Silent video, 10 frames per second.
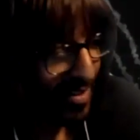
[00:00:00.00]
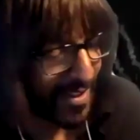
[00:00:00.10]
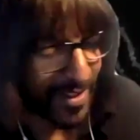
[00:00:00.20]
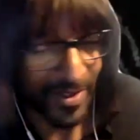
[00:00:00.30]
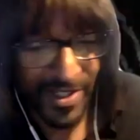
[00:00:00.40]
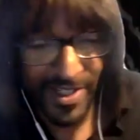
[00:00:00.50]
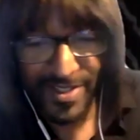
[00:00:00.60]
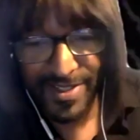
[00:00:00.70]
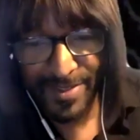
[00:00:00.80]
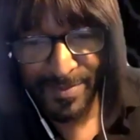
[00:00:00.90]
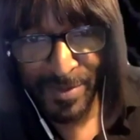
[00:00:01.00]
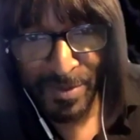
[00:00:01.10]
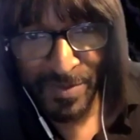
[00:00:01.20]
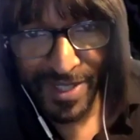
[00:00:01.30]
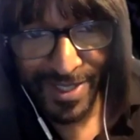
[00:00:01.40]
you know, I hate to get people
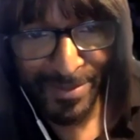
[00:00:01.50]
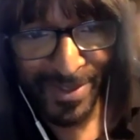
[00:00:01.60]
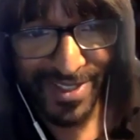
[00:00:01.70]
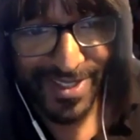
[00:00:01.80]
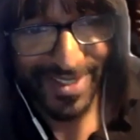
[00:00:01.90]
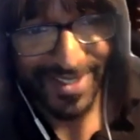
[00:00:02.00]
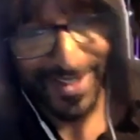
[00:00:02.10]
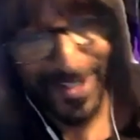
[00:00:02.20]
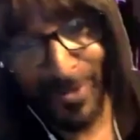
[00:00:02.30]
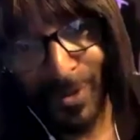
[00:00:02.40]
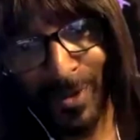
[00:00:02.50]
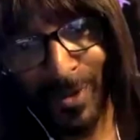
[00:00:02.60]
mad, but Disney World